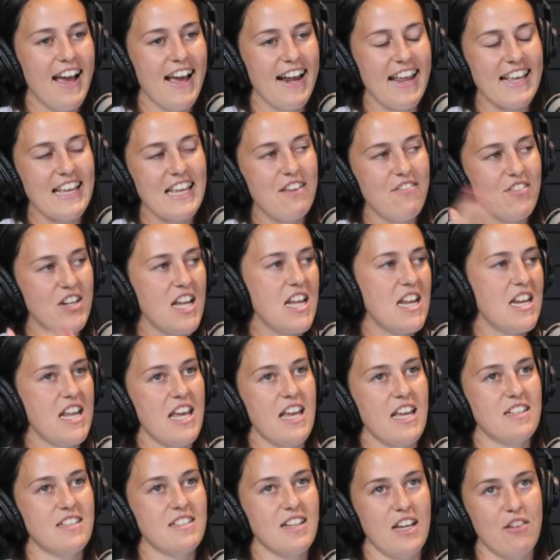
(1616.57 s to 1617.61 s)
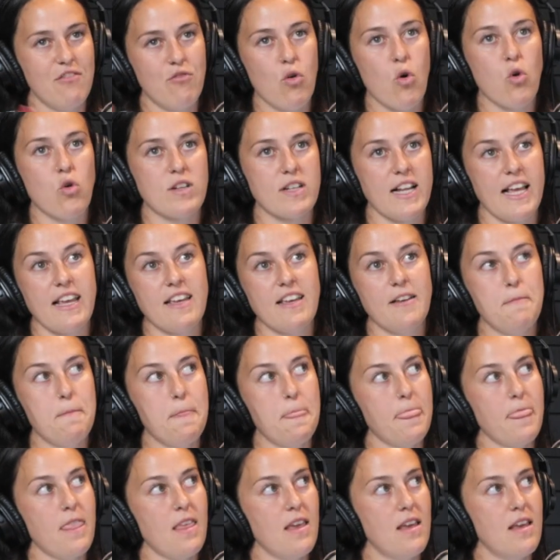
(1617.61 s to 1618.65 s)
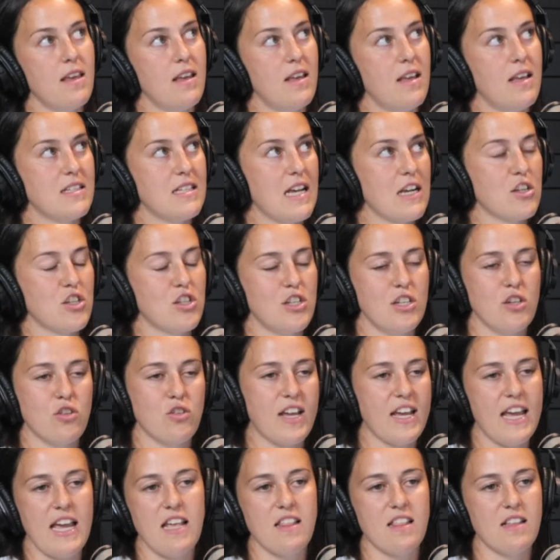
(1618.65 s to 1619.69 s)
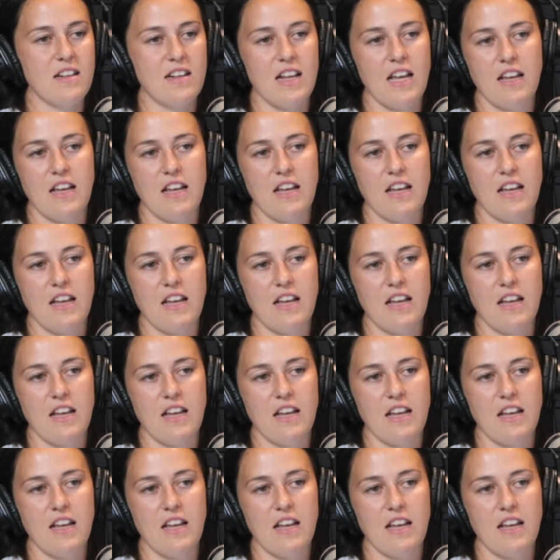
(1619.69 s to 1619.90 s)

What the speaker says: And like even in it, I wrote like, it's actually okay that